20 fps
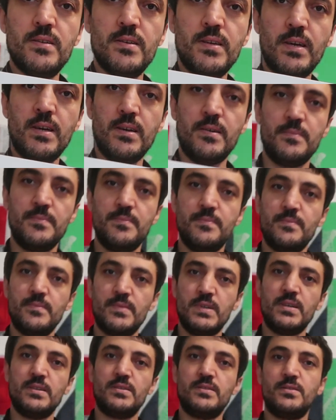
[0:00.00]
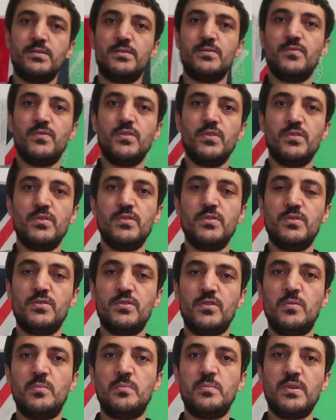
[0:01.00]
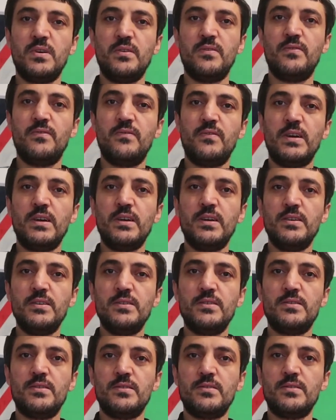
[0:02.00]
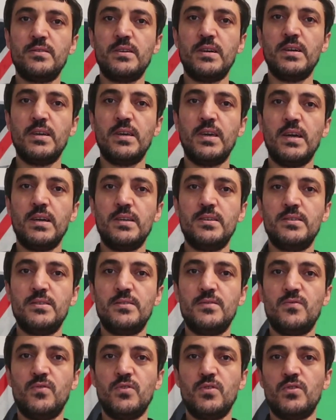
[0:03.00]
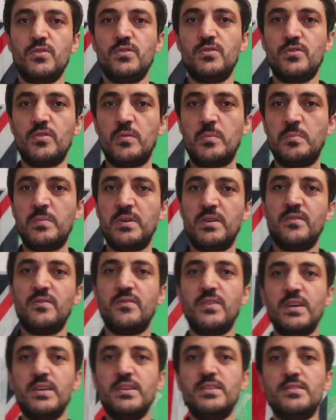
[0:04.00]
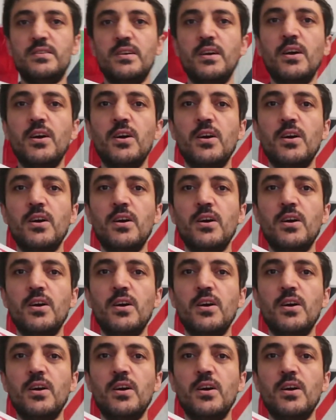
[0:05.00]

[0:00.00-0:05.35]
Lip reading: Yeah, that's focused on my face. I guess it's focused on my face.